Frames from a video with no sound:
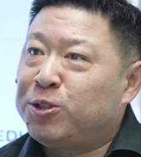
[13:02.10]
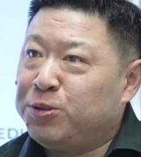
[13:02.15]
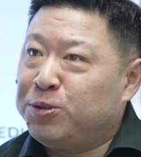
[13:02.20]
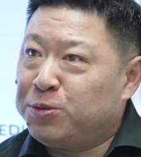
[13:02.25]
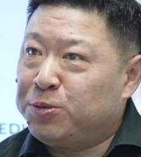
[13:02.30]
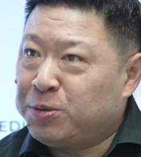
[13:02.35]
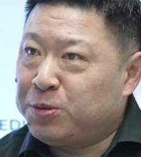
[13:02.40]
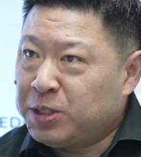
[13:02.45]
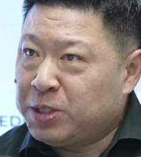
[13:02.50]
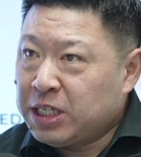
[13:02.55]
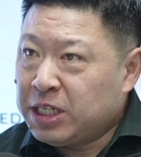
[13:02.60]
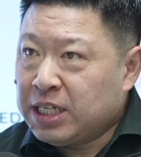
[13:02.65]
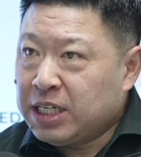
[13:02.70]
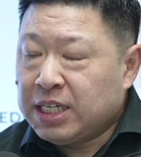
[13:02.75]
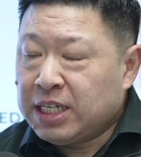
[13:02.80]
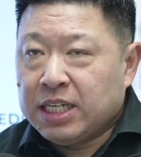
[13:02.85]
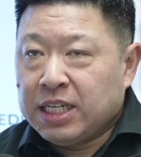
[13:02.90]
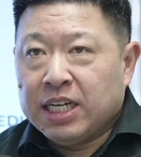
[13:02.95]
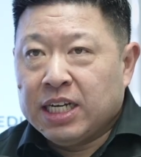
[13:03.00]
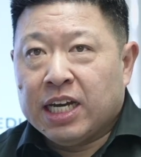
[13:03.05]
II.
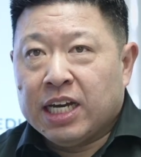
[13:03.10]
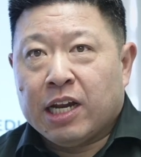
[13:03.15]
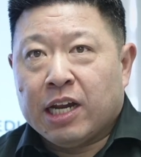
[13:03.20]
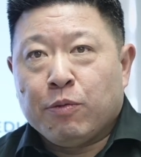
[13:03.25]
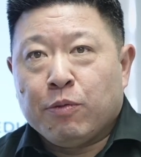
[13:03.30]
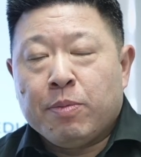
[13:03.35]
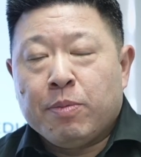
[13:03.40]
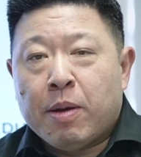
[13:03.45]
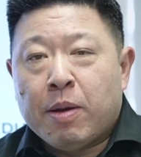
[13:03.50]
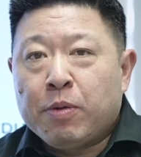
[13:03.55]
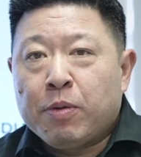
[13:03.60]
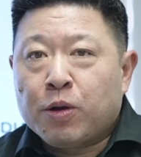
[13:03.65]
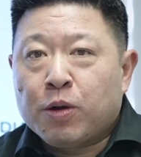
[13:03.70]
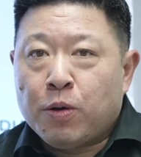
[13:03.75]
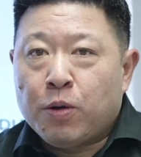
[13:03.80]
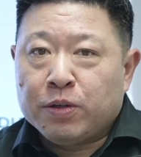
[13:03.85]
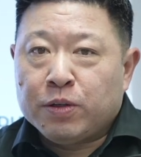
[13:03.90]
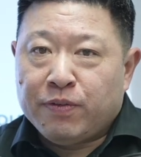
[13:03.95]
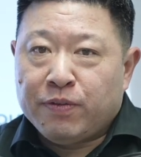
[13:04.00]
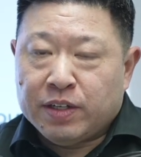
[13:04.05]
And I remember
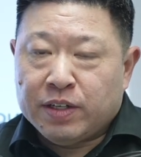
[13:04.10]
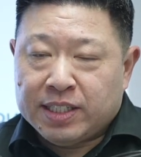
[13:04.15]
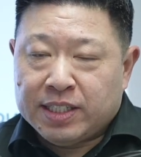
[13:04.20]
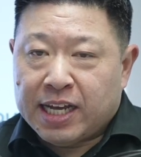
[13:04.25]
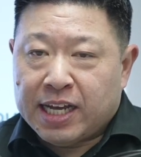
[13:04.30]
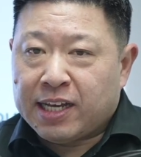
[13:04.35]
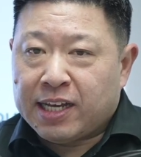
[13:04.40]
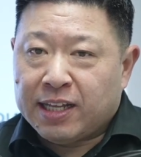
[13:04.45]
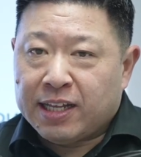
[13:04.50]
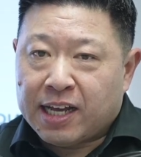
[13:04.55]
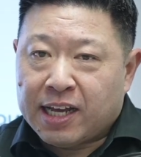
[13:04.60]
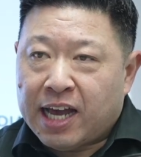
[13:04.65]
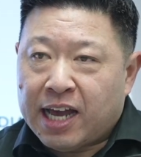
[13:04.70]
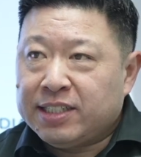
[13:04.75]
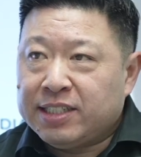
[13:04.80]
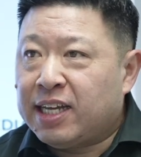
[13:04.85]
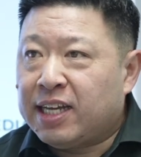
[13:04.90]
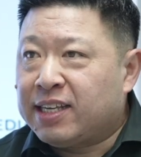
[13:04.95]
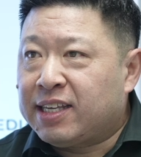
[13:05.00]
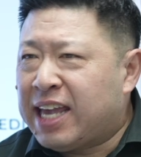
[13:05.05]
going to Vistech and the
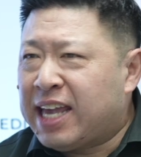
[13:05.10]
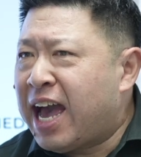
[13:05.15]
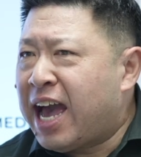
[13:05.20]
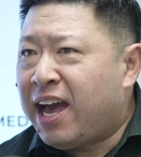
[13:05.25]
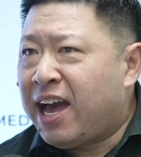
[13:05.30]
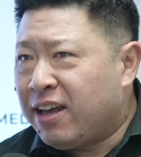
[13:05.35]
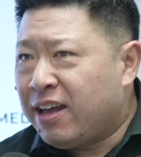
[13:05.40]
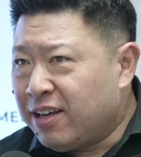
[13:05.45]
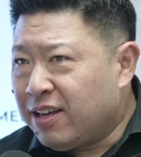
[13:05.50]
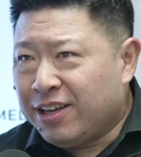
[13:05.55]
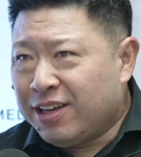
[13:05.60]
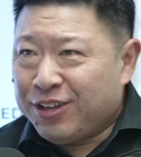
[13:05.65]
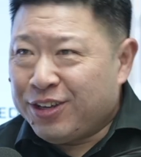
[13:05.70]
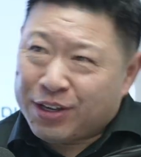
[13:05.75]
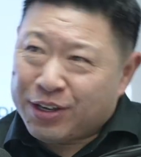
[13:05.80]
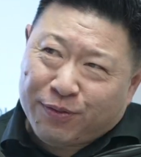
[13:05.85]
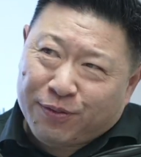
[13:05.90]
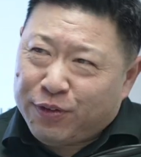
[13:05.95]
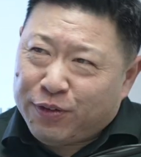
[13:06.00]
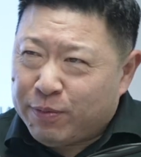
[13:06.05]
guy's like, yeah, you
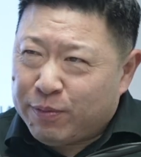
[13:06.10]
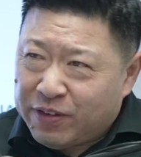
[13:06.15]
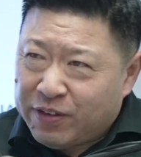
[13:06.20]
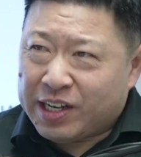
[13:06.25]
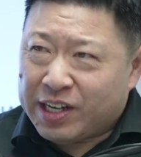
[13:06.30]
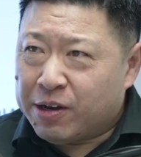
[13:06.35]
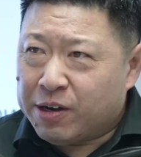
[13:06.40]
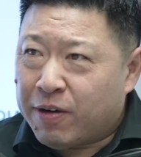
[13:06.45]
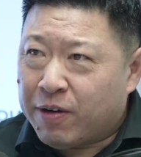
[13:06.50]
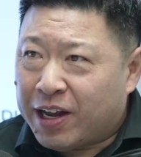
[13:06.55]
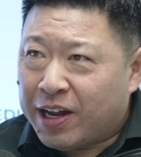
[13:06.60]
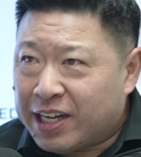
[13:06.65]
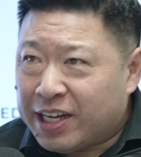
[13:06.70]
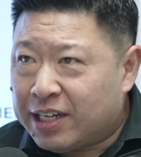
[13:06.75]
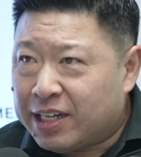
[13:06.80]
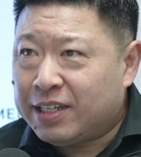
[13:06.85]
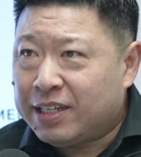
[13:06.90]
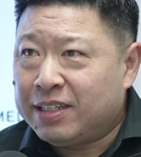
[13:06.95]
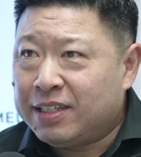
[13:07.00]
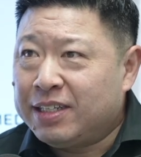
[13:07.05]
can film video on
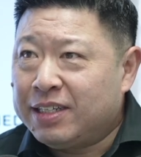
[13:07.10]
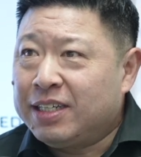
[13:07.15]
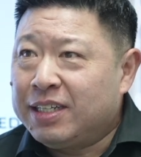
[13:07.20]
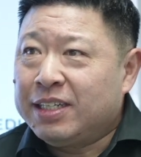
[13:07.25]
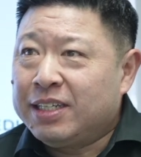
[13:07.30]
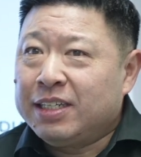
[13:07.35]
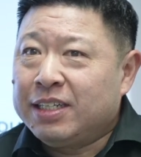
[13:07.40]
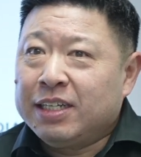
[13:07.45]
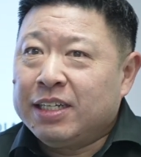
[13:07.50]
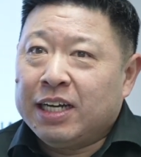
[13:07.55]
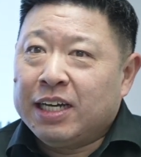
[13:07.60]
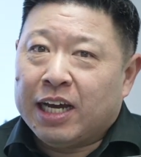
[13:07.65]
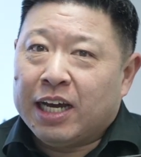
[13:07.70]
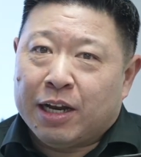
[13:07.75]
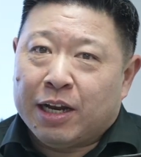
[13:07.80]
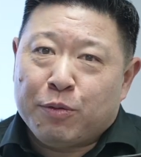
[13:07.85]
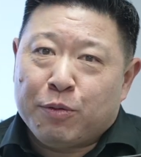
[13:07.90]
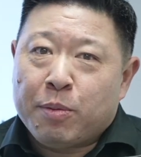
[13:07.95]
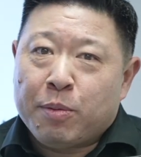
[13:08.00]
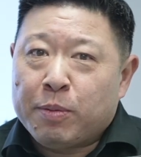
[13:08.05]
it. And
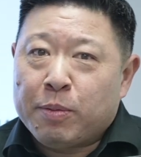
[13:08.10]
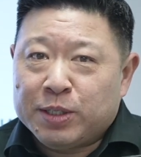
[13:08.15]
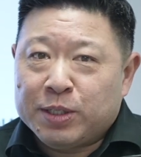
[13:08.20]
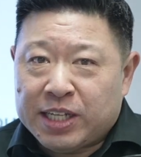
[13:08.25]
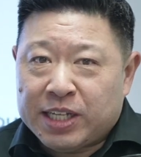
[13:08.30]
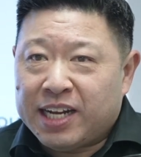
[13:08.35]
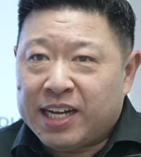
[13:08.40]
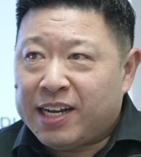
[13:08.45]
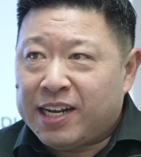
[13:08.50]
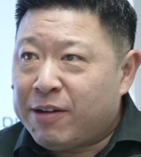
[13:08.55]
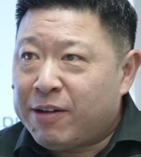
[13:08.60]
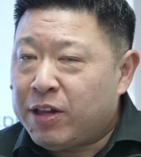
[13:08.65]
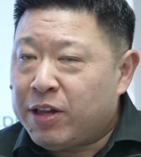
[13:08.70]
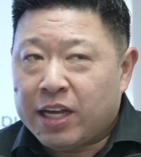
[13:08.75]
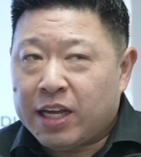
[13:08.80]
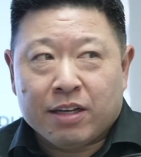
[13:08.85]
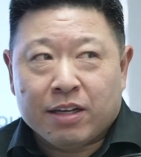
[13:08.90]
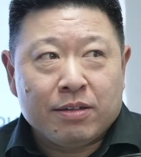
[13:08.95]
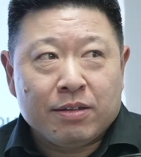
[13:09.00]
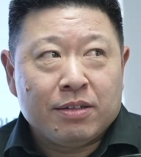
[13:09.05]
I remember standing there, we're
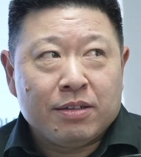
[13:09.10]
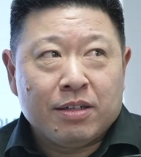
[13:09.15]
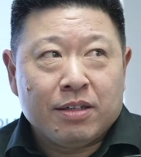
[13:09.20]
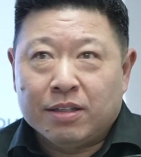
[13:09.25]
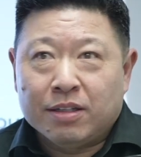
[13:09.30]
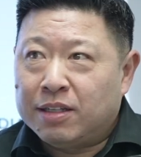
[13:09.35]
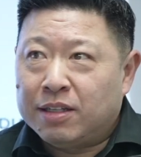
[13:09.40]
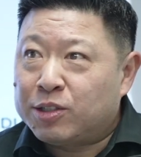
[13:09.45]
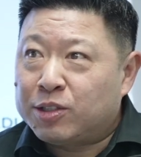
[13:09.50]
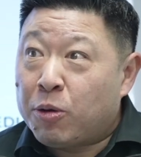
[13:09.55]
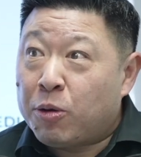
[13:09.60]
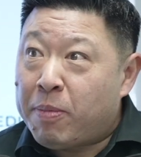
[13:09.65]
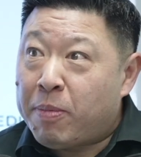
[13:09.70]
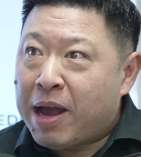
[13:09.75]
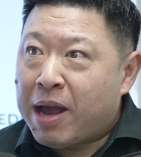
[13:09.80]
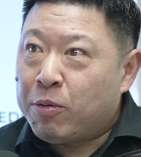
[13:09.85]
like, let's go buy